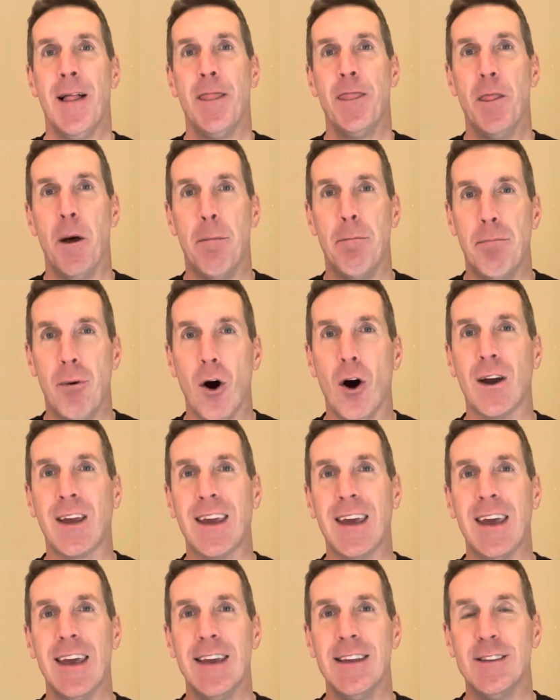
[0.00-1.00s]
The book
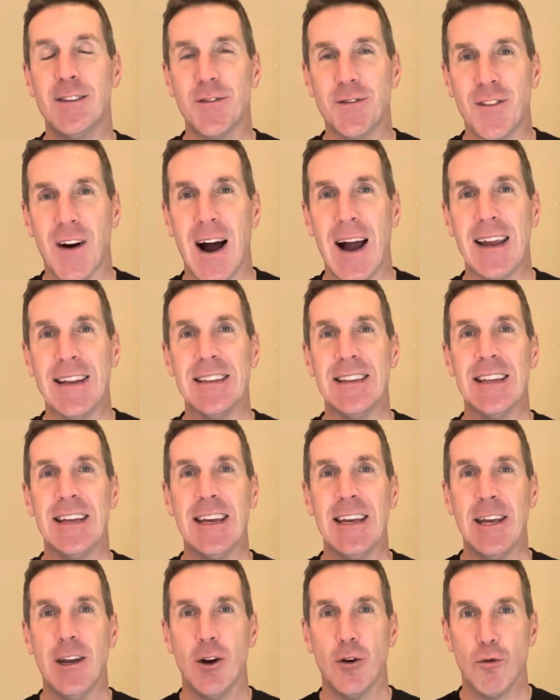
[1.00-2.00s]
is
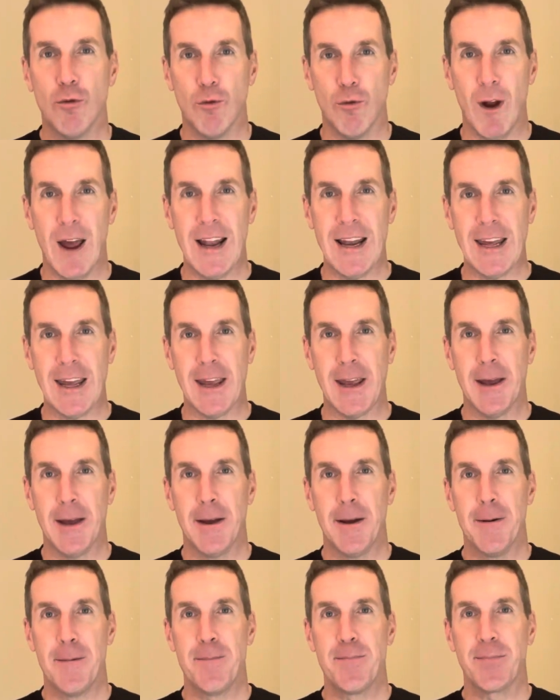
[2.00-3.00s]
finally ready
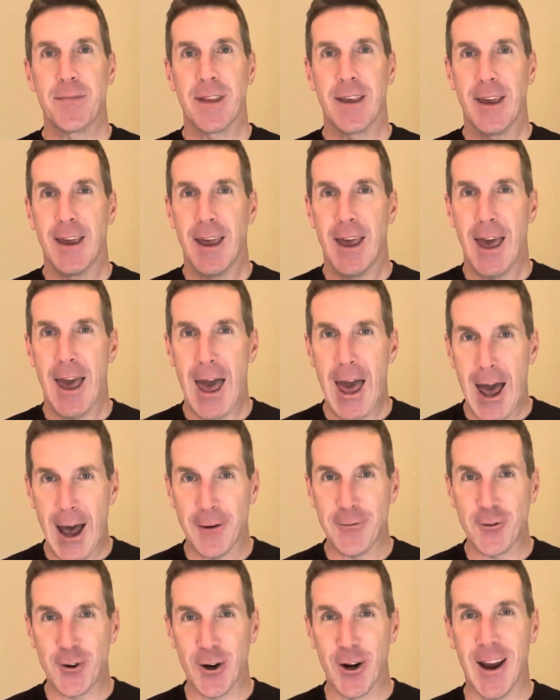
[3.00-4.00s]

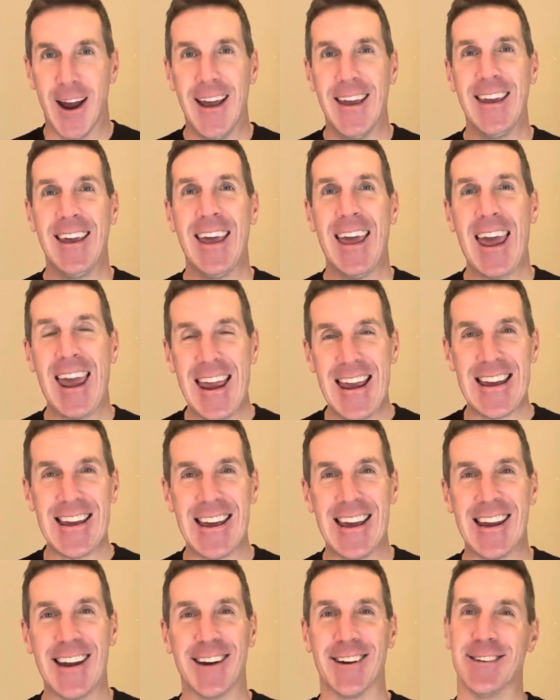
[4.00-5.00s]
after 8
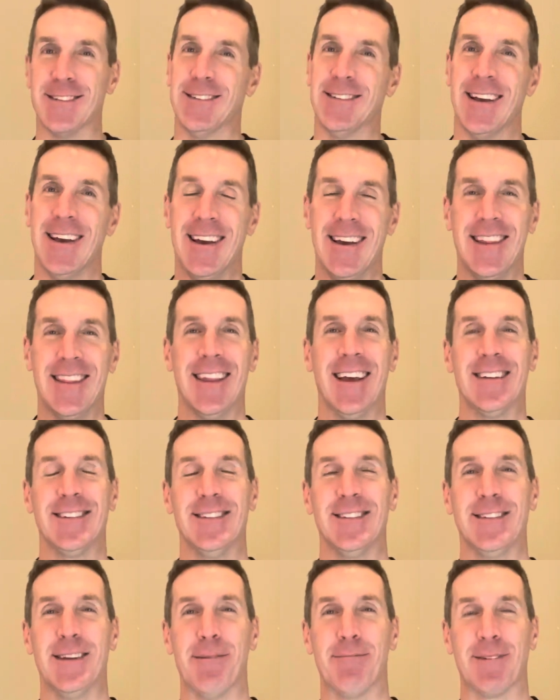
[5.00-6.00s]
years. That's a
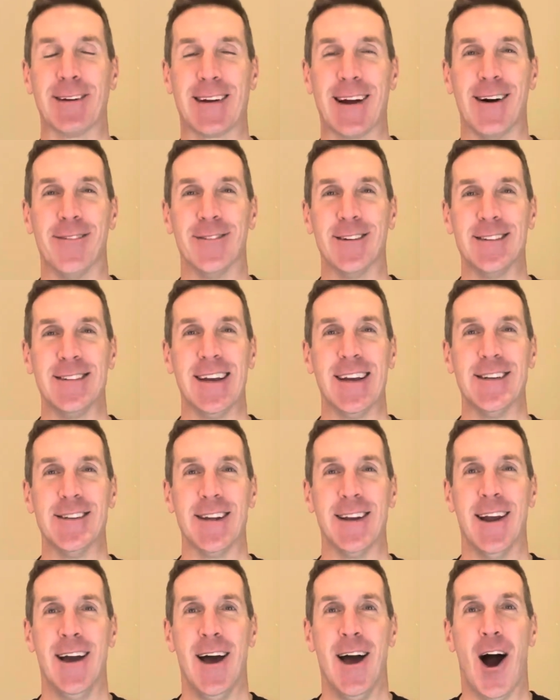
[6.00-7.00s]
separate
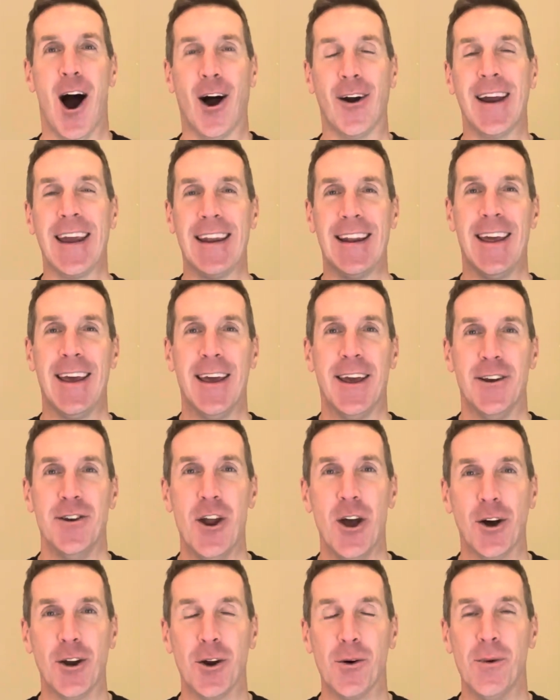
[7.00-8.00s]
conversation. All right,
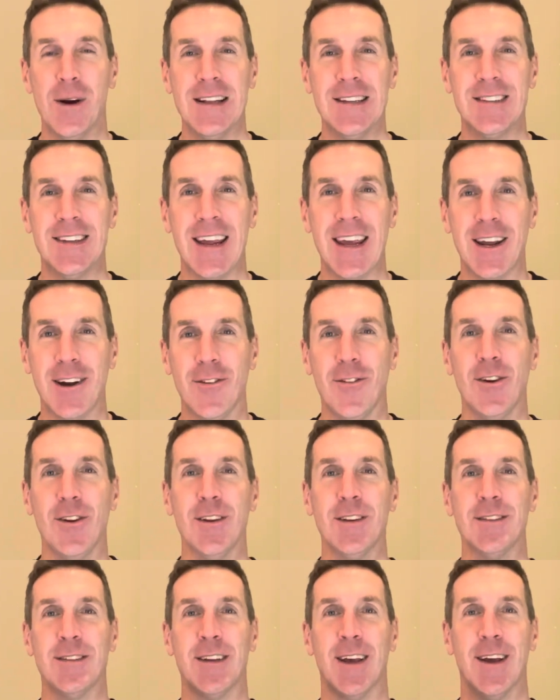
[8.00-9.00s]
nail your Wednesday
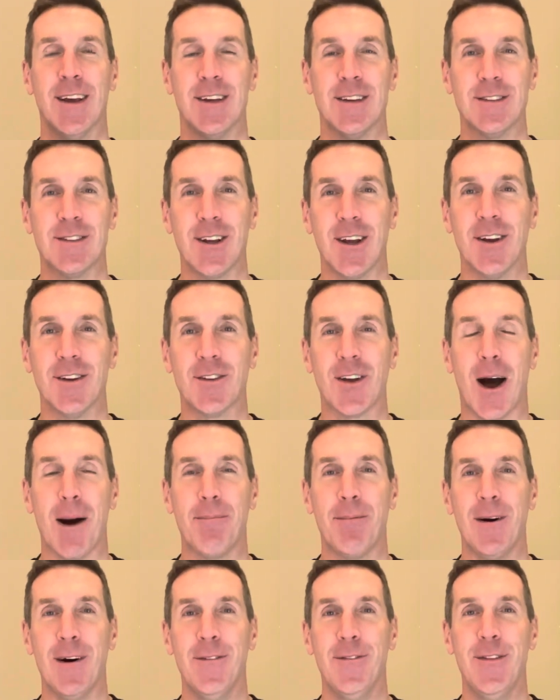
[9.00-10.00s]
intervals. Stay on top
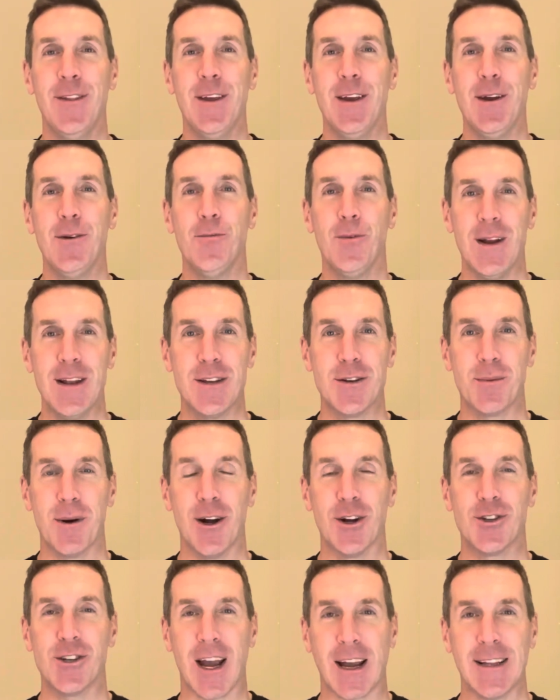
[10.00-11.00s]
of the Win
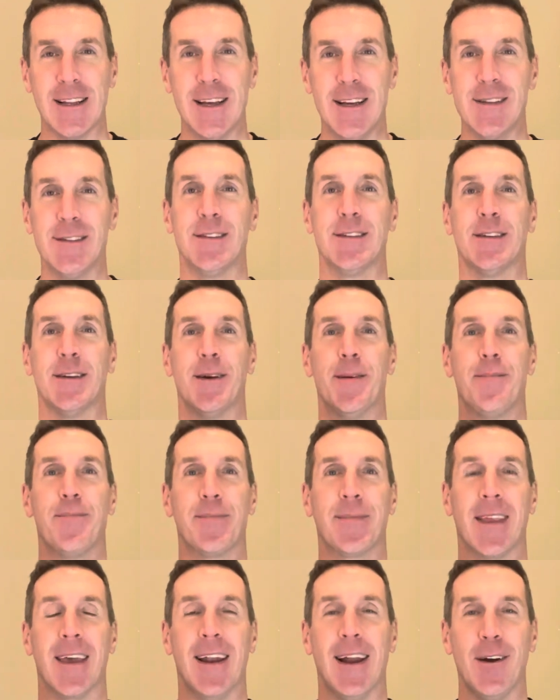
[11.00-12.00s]
Tomorrow checklist,
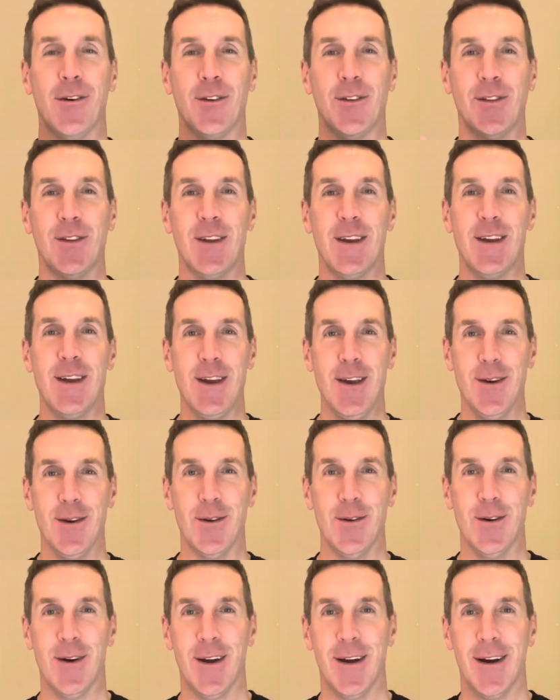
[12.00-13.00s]
and I will see
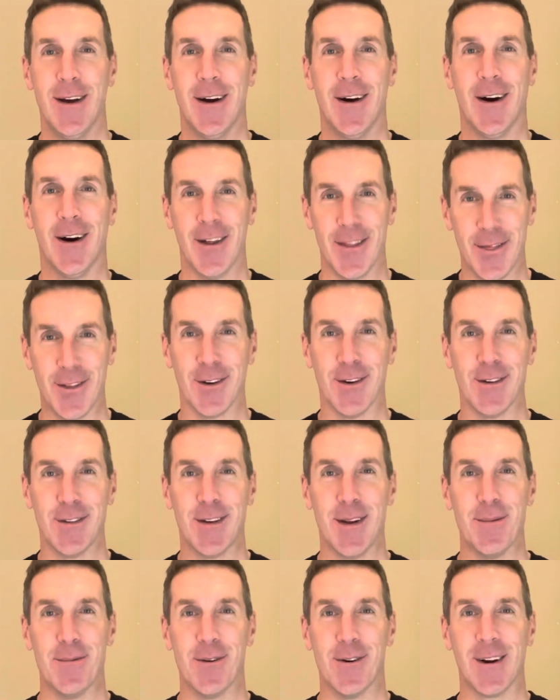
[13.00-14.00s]
you on
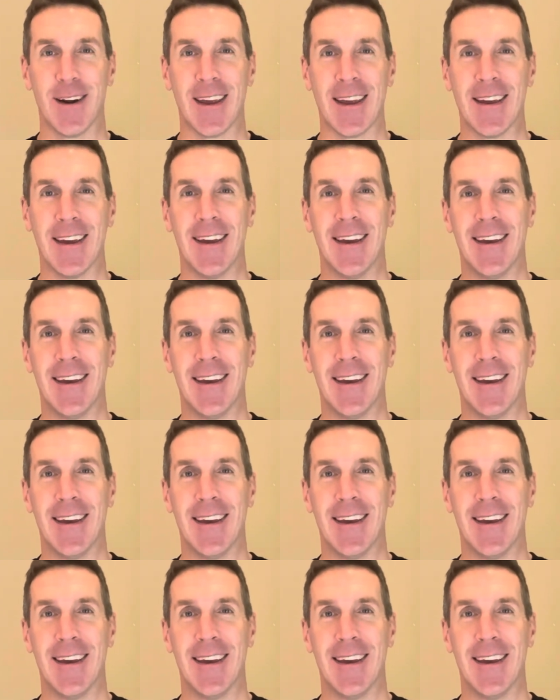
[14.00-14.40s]
Thursday morning.